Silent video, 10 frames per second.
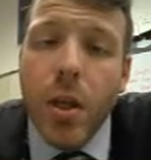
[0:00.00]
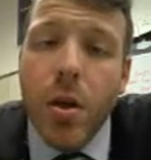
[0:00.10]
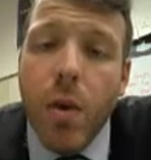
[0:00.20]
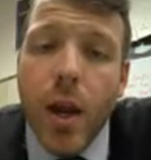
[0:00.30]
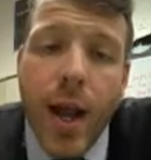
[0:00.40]

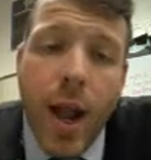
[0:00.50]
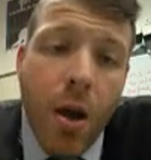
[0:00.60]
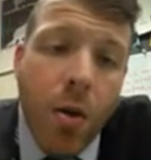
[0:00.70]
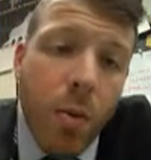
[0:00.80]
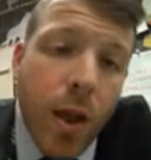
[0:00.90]
right
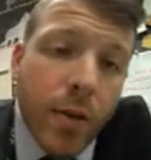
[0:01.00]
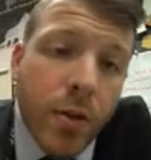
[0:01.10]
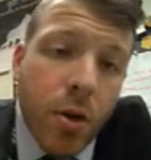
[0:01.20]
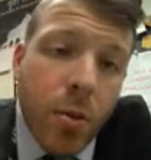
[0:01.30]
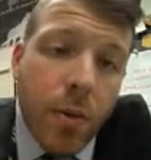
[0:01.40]
now we have a
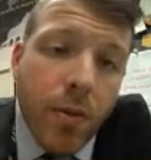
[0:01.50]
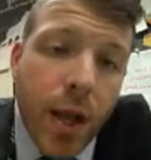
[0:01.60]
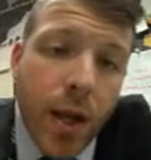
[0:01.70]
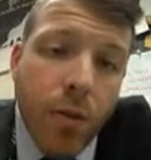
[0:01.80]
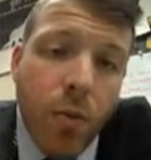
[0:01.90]
slope of
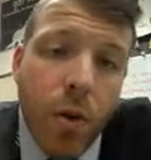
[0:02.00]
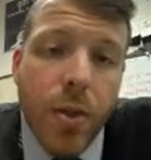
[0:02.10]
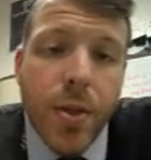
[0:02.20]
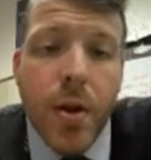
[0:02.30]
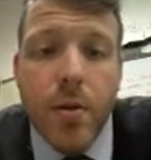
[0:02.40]

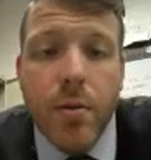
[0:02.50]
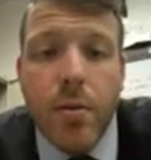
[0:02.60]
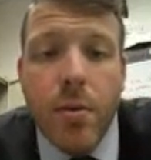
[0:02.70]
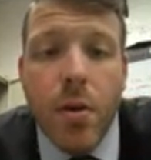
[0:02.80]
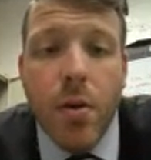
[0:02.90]
-1/3.
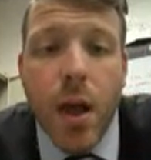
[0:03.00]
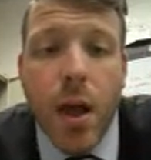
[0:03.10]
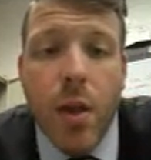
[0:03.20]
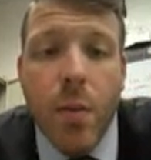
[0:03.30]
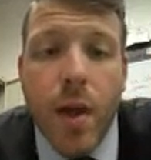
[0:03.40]
Okay,
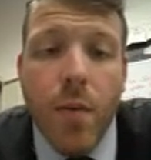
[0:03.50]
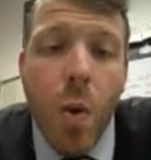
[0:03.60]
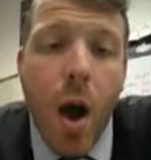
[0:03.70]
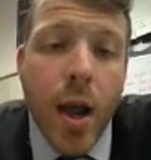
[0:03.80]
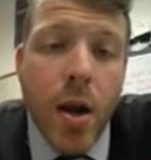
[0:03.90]
and we have a
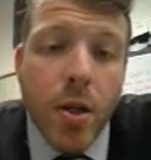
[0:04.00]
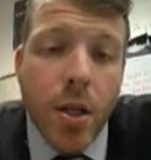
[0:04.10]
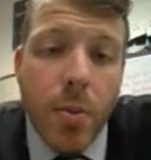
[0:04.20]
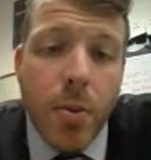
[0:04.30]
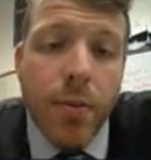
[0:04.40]

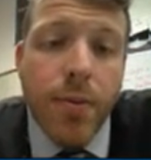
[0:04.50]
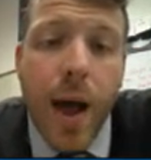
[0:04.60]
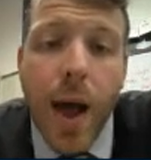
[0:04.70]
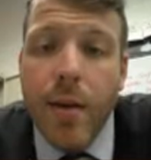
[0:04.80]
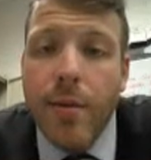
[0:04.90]
y-intercept of
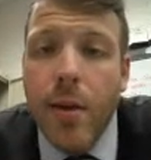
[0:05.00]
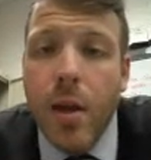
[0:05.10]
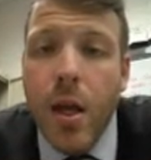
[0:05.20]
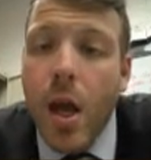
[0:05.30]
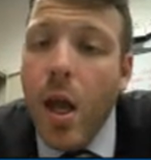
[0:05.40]
5.
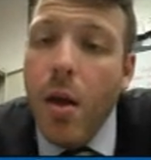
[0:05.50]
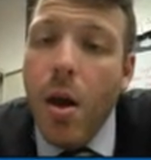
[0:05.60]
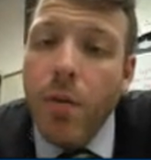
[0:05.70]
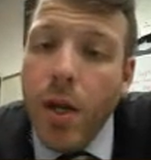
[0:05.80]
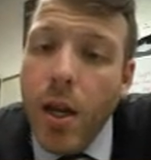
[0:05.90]

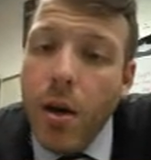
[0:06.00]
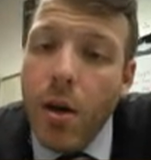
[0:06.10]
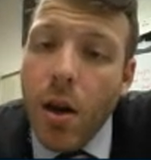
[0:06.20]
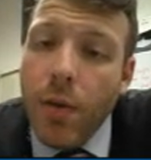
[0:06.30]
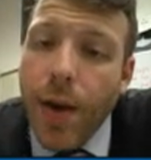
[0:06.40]
Over here,
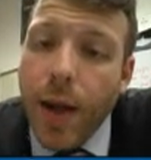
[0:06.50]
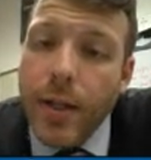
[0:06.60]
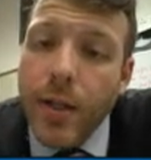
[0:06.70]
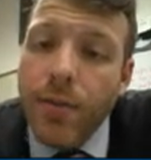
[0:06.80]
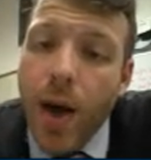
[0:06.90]
if I
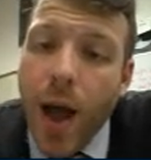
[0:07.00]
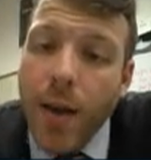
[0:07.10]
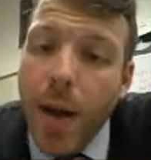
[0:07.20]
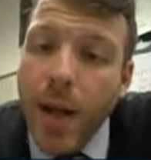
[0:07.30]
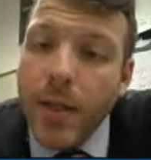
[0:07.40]
divide
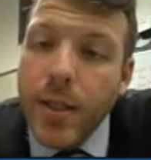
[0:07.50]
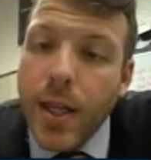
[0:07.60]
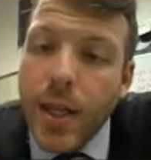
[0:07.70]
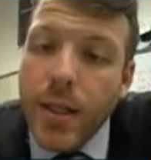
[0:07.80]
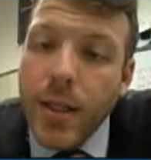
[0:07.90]
by
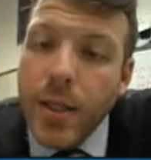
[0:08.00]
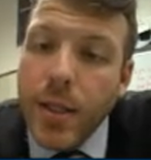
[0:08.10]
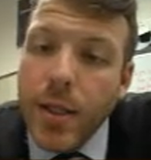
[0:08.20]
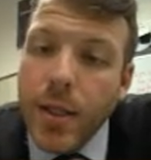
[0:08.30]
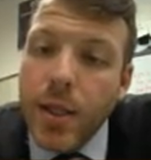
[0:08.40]
6
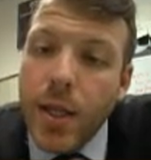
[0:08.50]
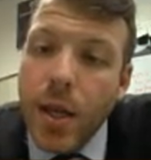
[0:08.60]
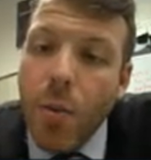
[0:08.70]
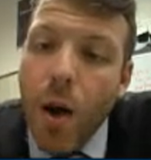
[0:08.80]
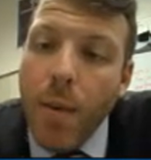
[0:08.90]
to get
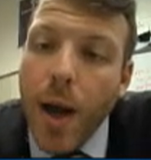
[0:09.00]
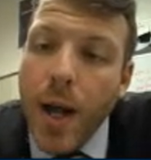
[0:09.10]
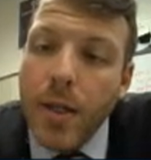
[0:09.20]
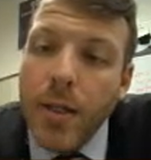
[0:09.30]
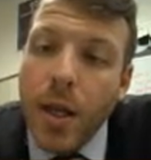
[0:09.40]
y by
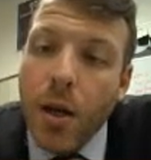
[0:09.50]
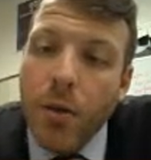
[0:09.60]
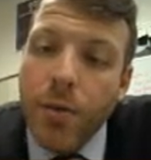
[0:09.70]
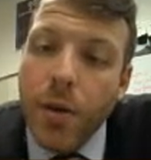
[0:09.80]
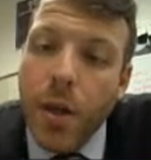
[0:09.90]
itself,